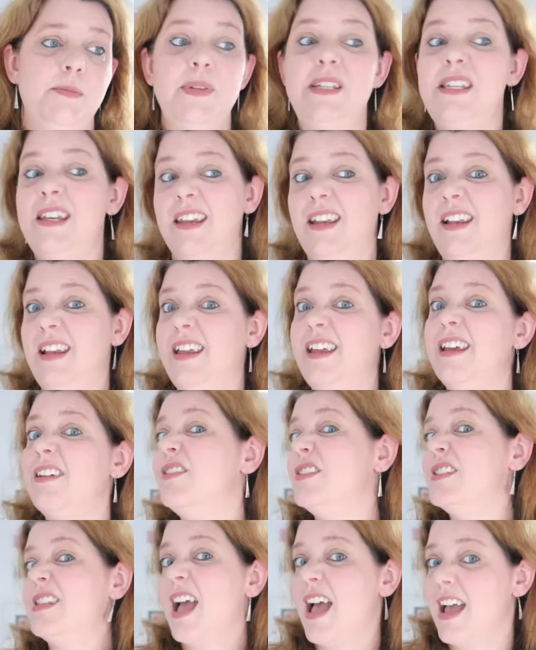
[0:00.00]
particularly if
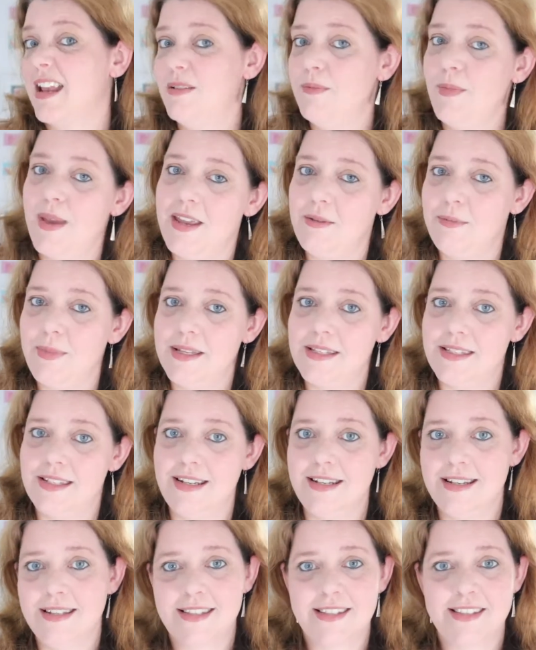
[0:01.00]
it's a handmade
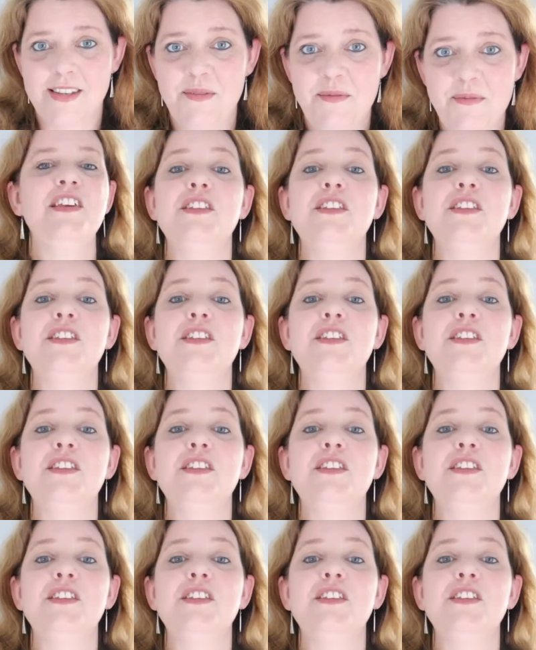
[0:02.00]
business.